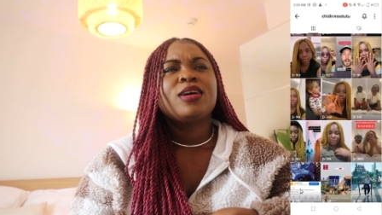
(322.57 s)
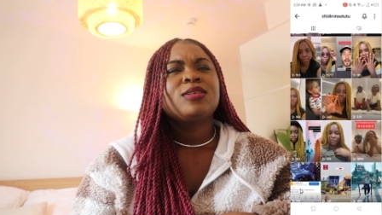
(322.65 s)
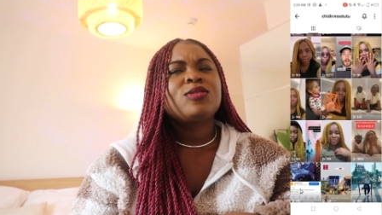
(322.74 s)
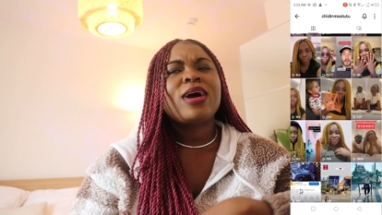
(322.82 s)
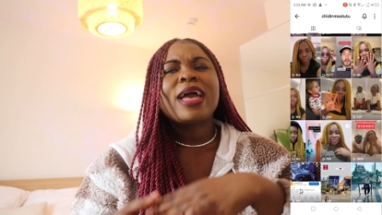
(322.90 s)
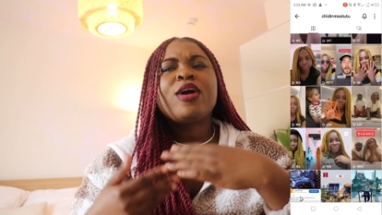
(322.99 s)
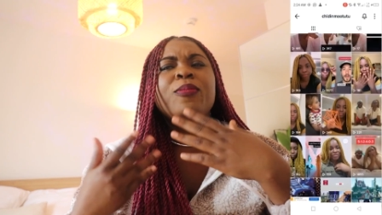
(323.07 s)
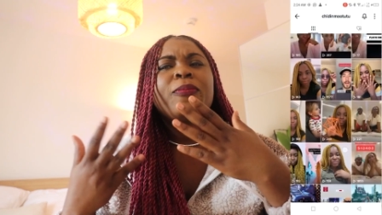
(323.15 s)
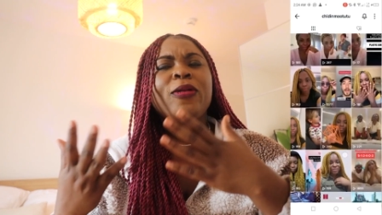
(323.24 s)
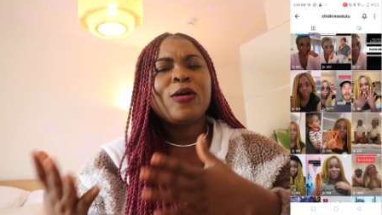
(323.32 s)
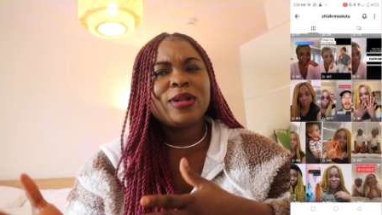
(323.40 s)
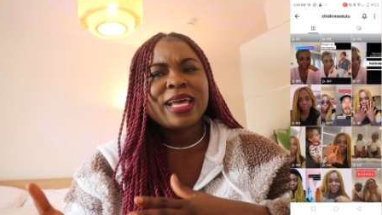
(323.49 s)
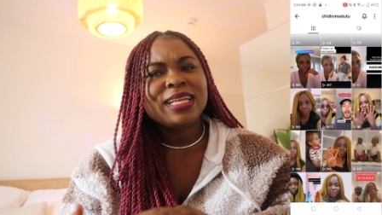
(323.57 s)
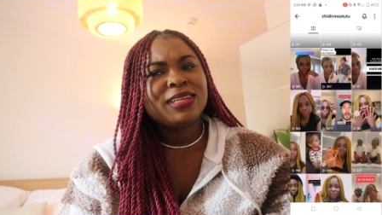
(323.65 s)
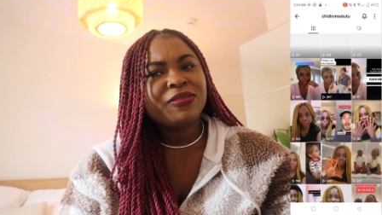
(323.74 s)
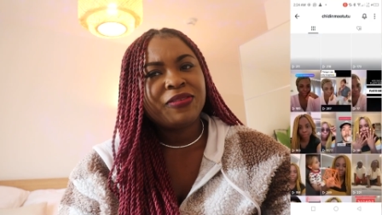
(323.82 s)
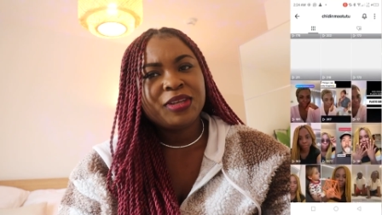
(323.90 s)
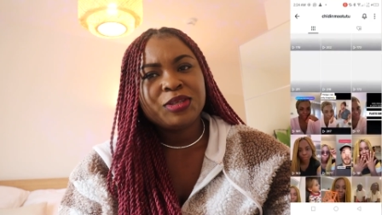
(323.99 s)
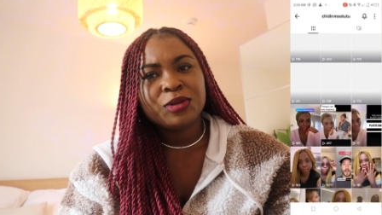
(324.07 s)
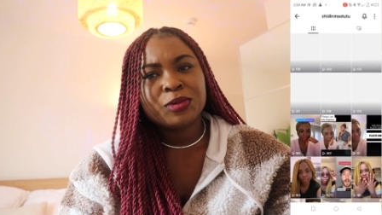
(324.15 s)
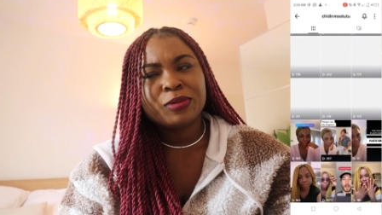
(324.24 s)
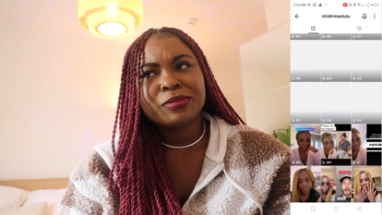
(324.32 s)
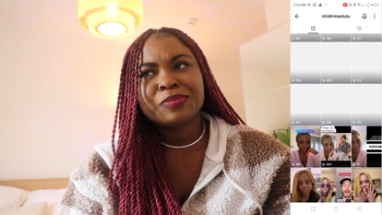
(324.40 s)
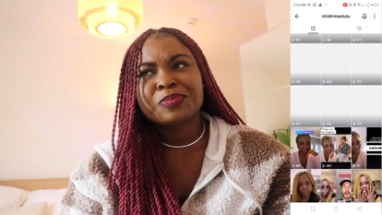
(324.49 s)
So I uploaded the
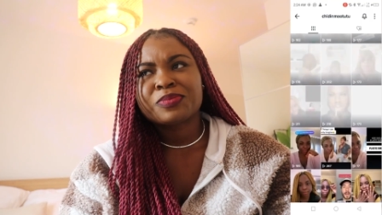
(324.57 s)
video.